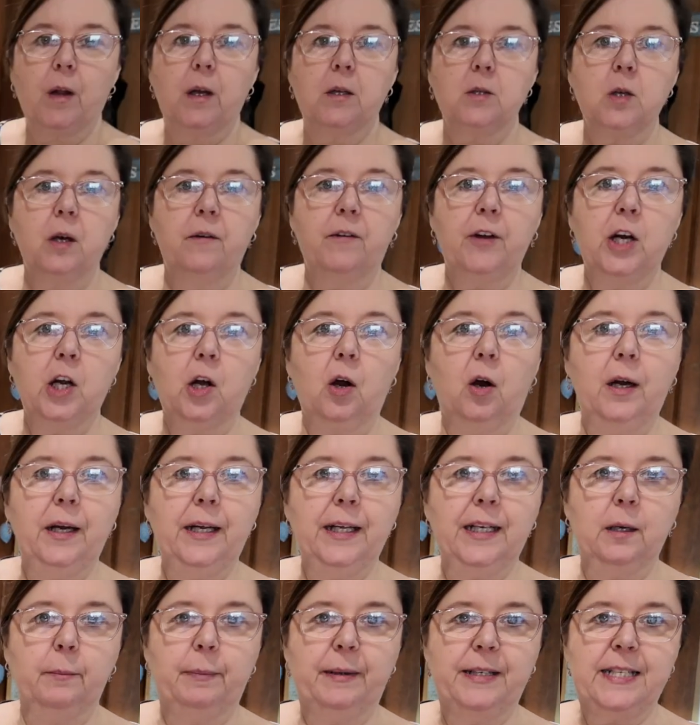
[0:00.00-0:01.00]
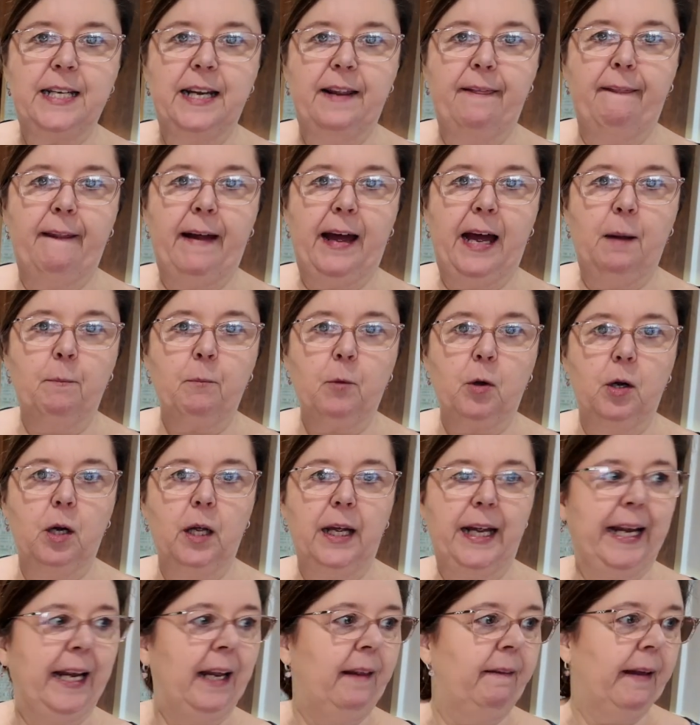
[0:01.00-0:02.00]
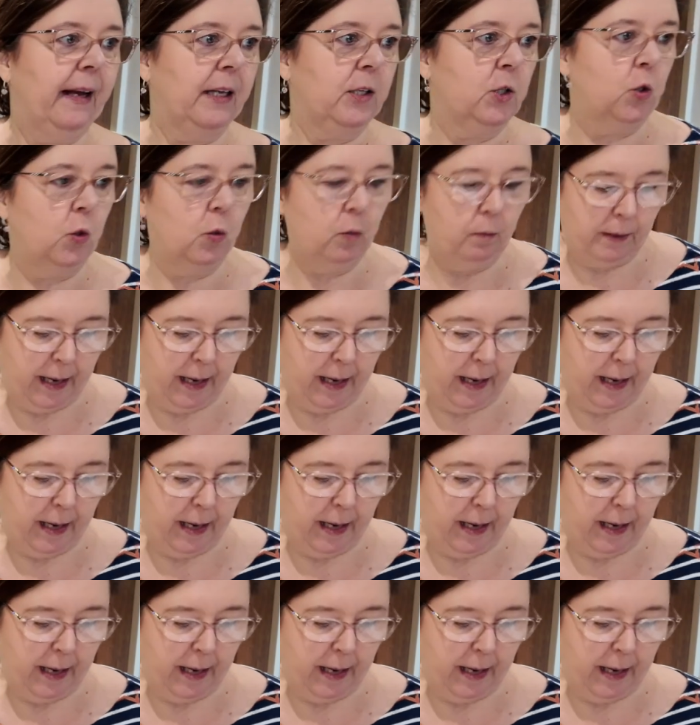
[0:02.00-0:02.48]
So I've only got a little bit in there. I'm going to heat that up